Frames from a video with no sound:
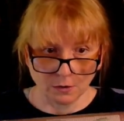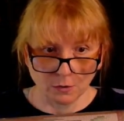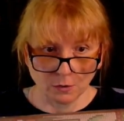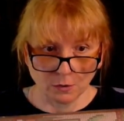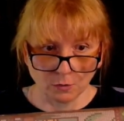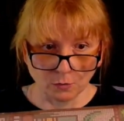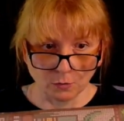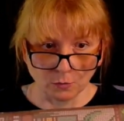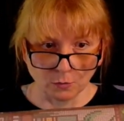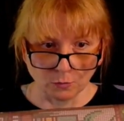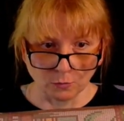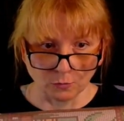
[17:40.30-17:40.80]

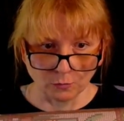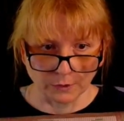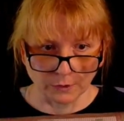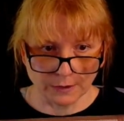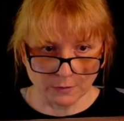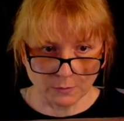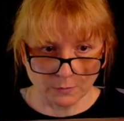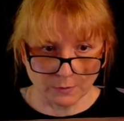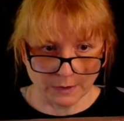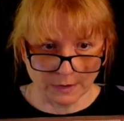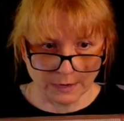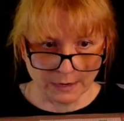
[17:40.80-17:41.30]
right
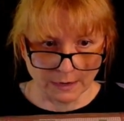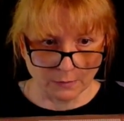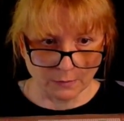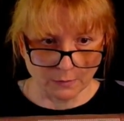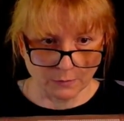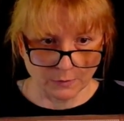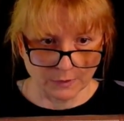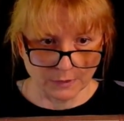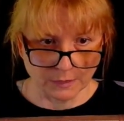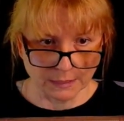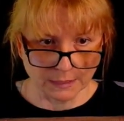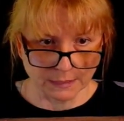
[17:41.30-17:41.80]
away we
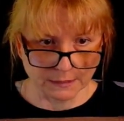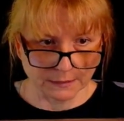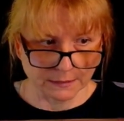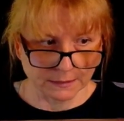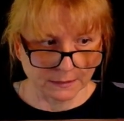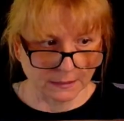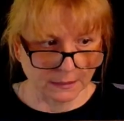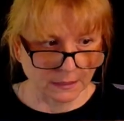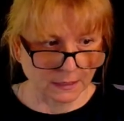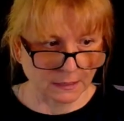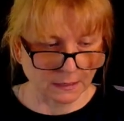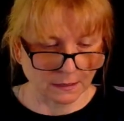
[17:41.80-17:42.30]
can
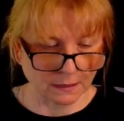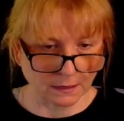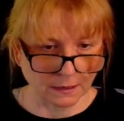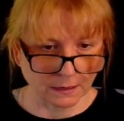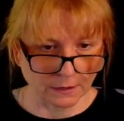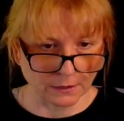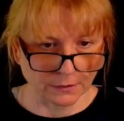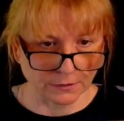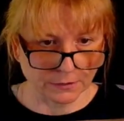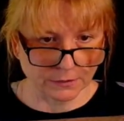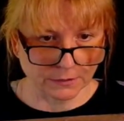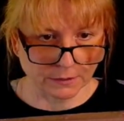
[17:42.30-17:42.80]
see,
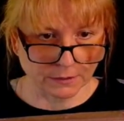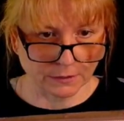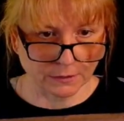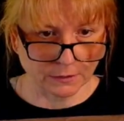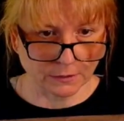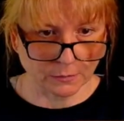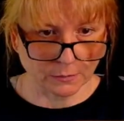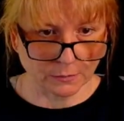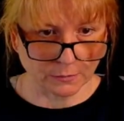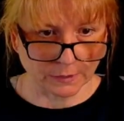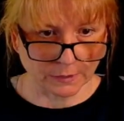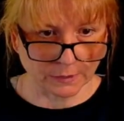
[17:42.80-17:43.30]
here's the new
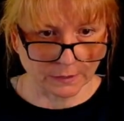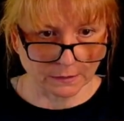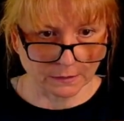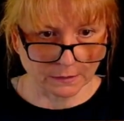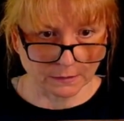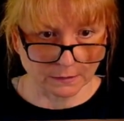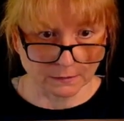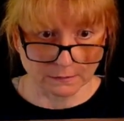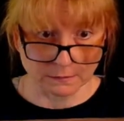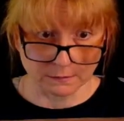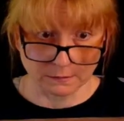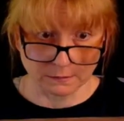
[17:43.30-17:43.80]
one.
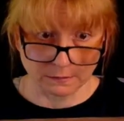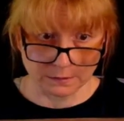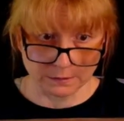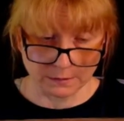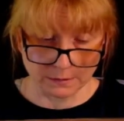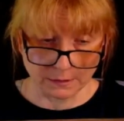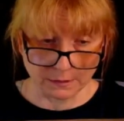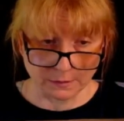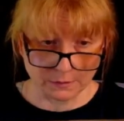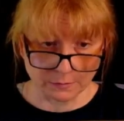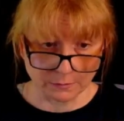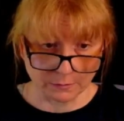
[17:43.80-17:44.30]
Here's the
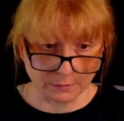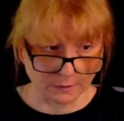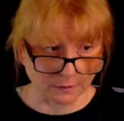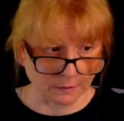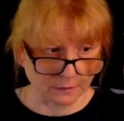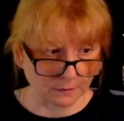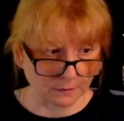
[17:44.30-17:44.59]
old one.